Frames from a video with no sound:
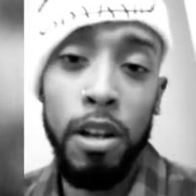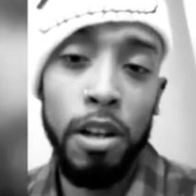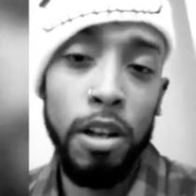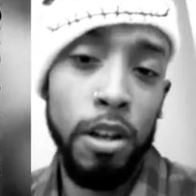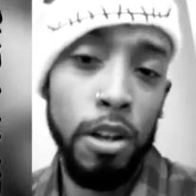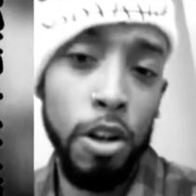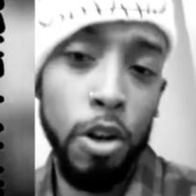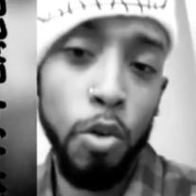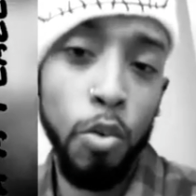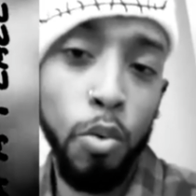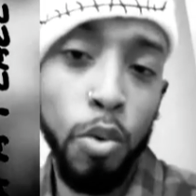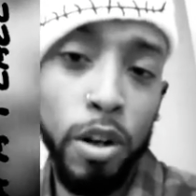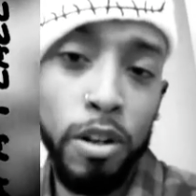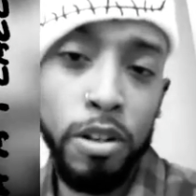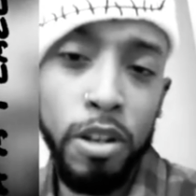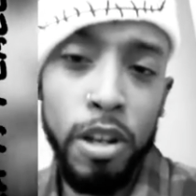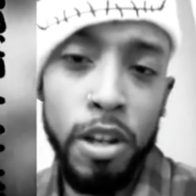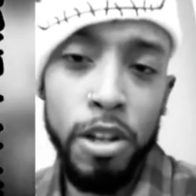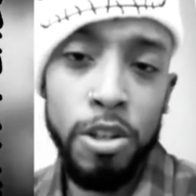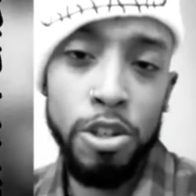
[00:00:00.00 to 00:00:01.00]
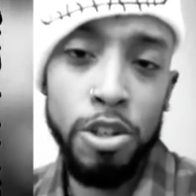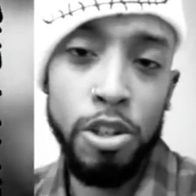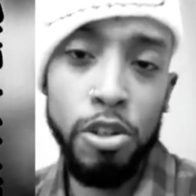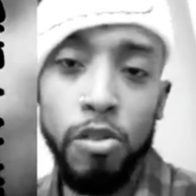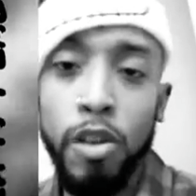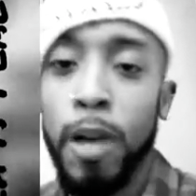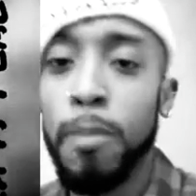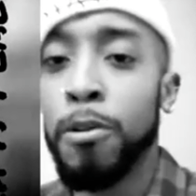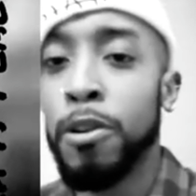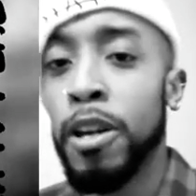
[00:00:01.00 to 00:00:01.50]
what
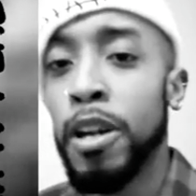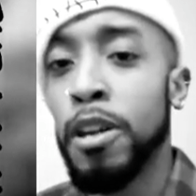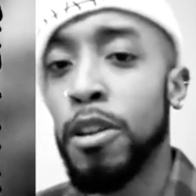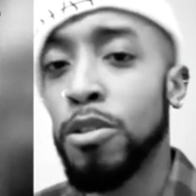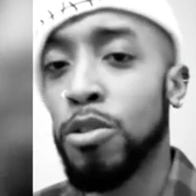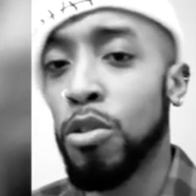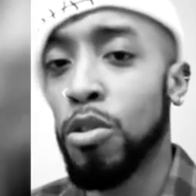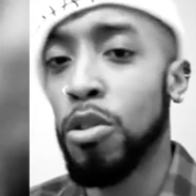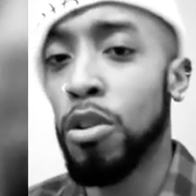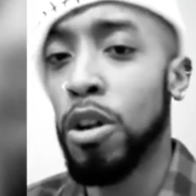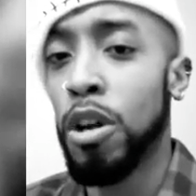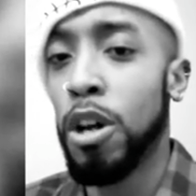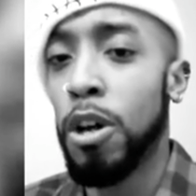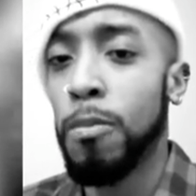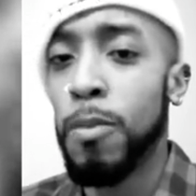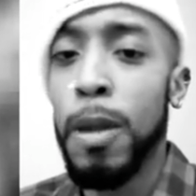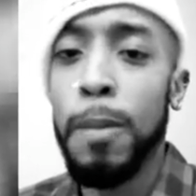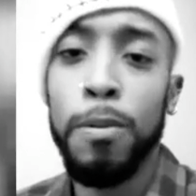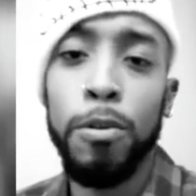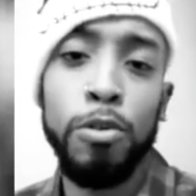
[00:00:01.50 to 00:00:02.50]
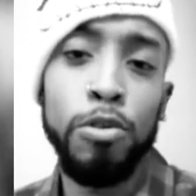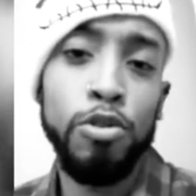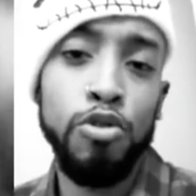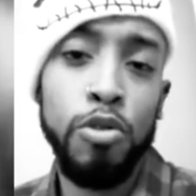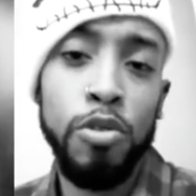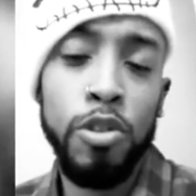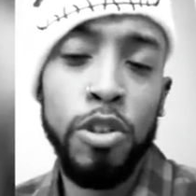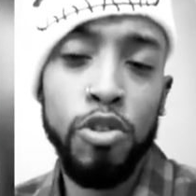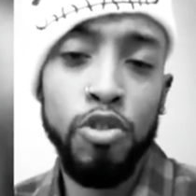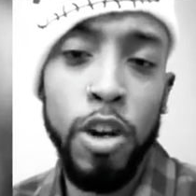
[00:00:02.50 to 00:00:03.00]
celebrities or people
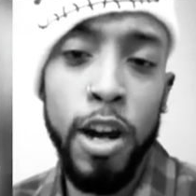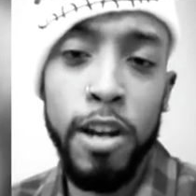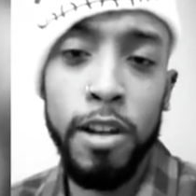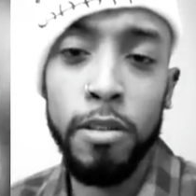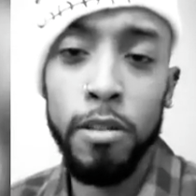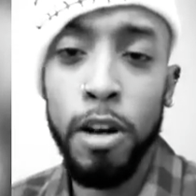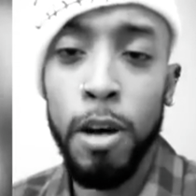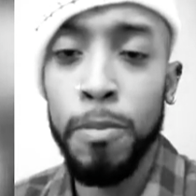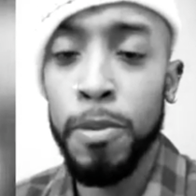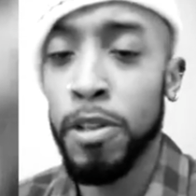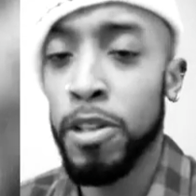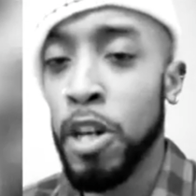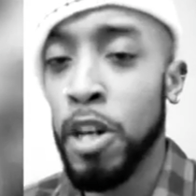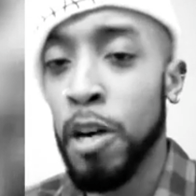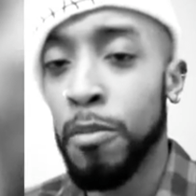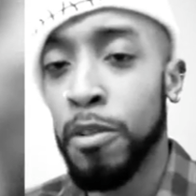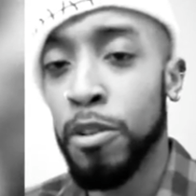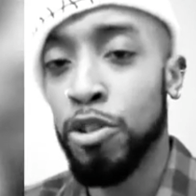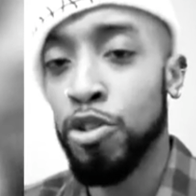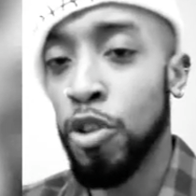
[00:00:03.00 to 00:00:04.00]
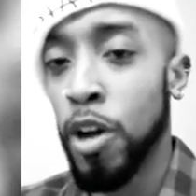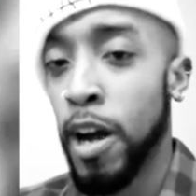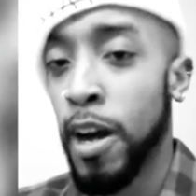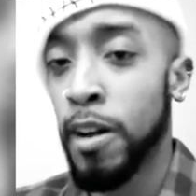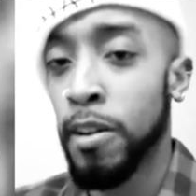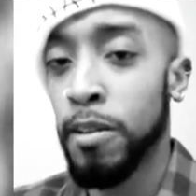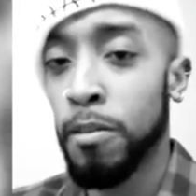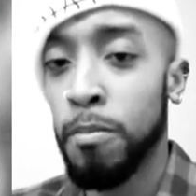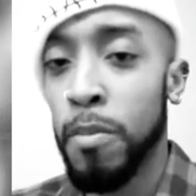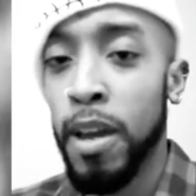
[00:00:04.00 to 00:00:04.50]
trying to up and coming,
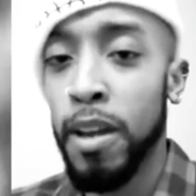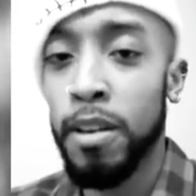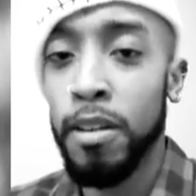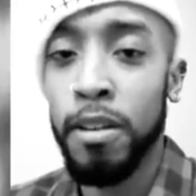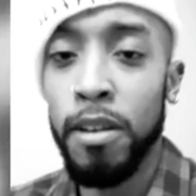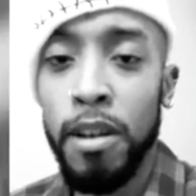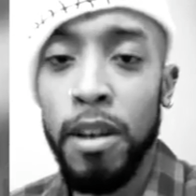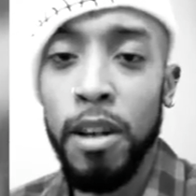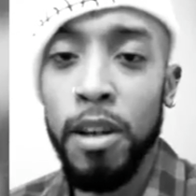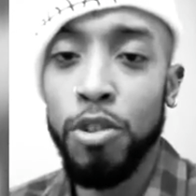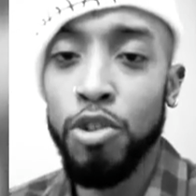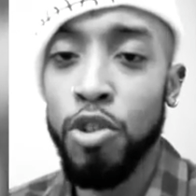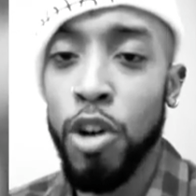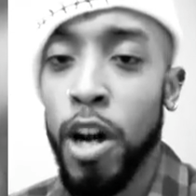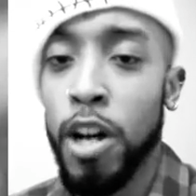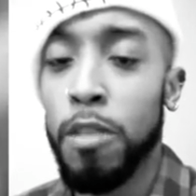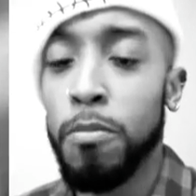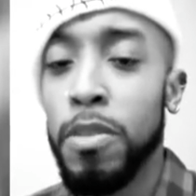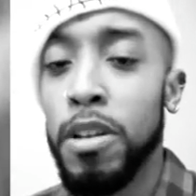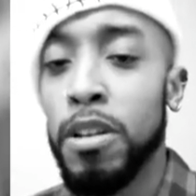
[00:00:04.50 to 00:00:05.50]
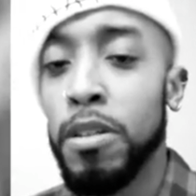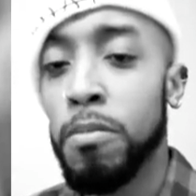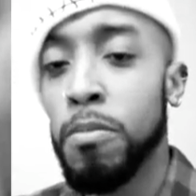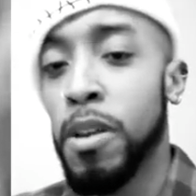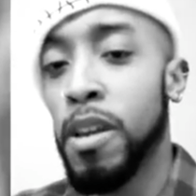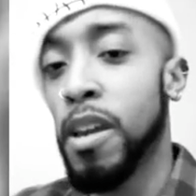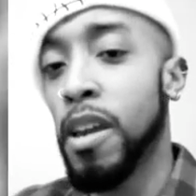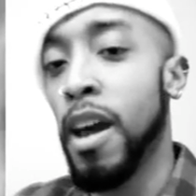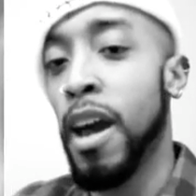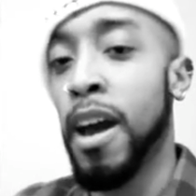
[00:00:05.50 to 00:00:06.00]
trying to
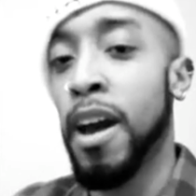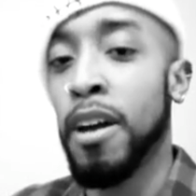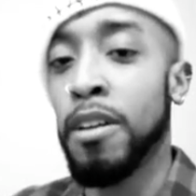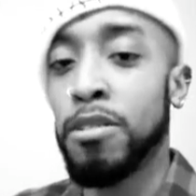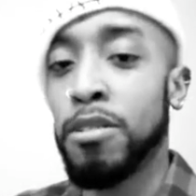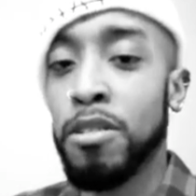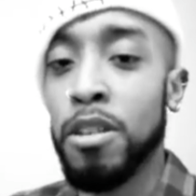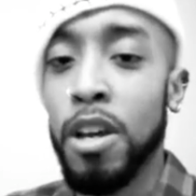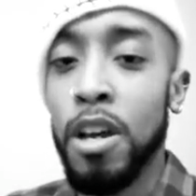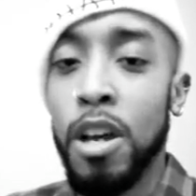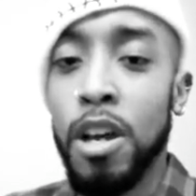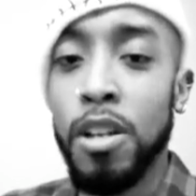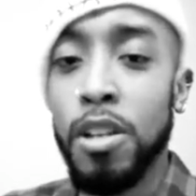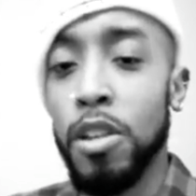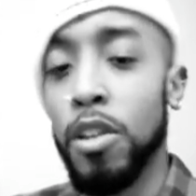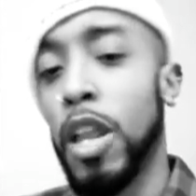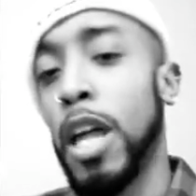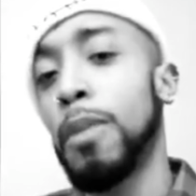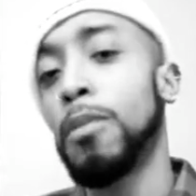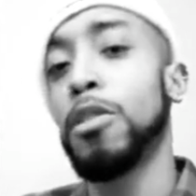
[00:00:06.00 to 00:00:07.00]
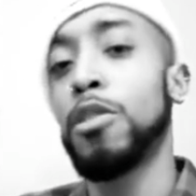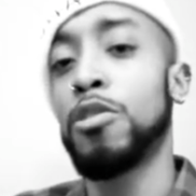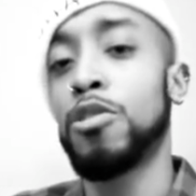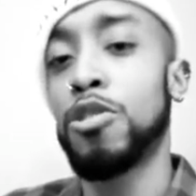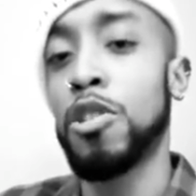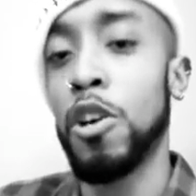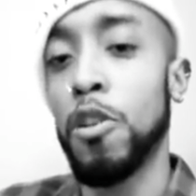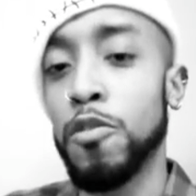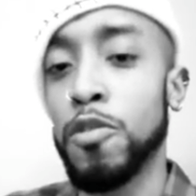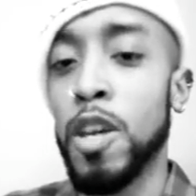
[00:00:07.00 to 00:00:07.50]
be as, label
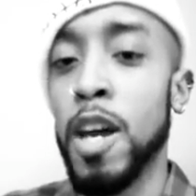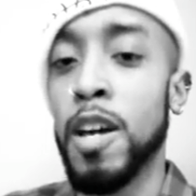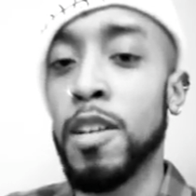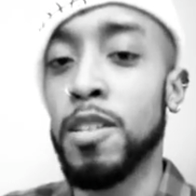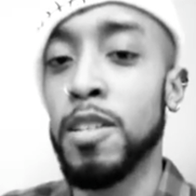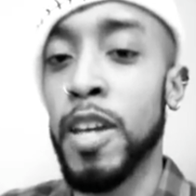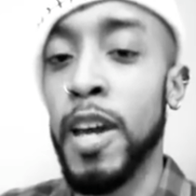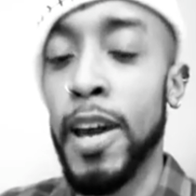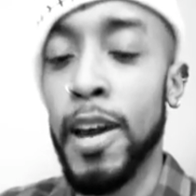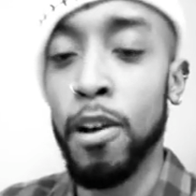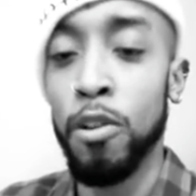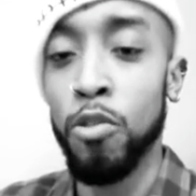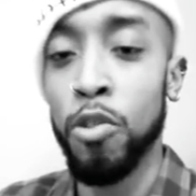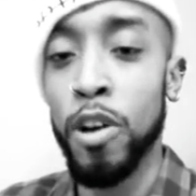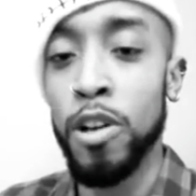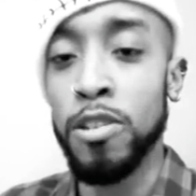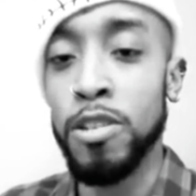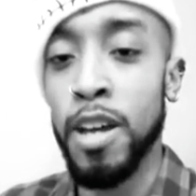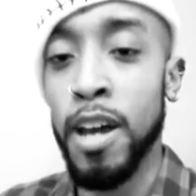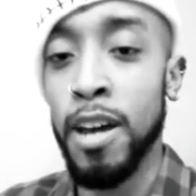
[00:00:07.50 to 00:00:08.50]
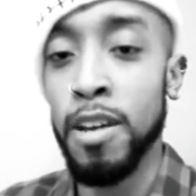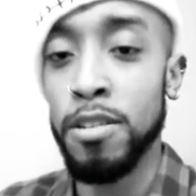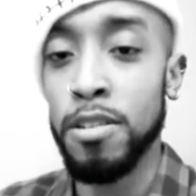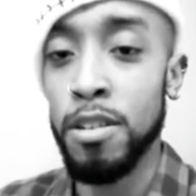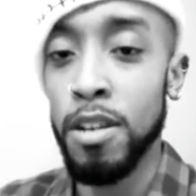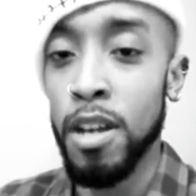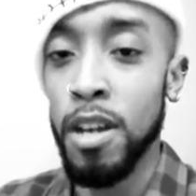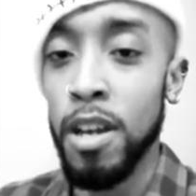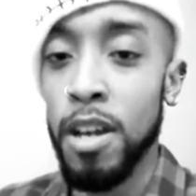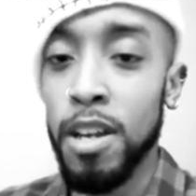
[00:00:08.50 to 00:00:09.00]
themselves as, categorized
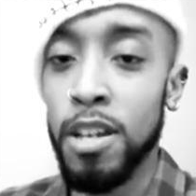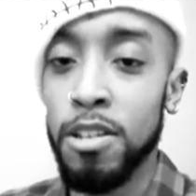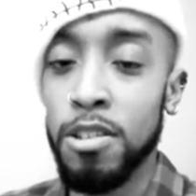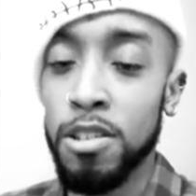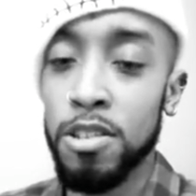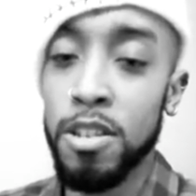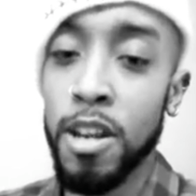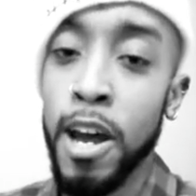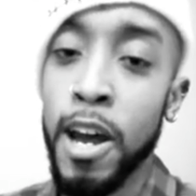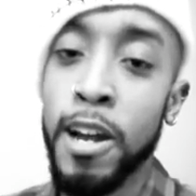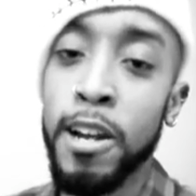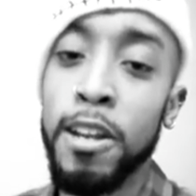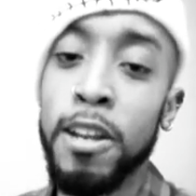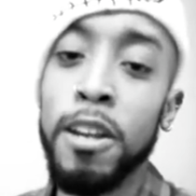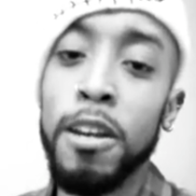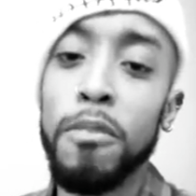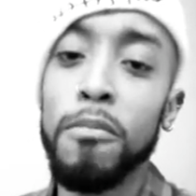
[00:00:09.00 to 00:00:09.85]
as in society.